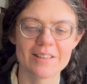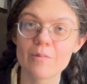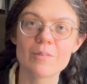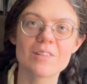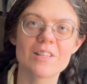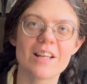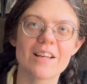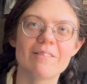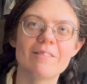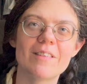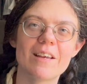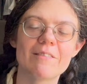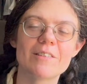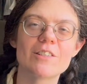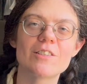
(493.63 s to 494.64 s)
was that
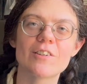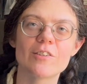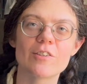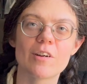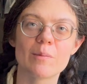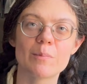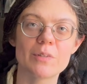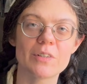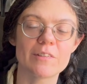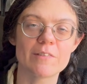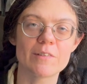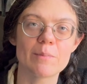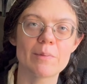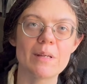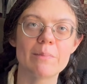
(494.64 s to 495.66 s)
they would start to
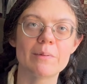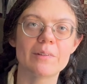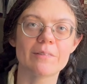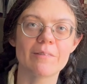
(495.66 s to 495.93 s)
observe the people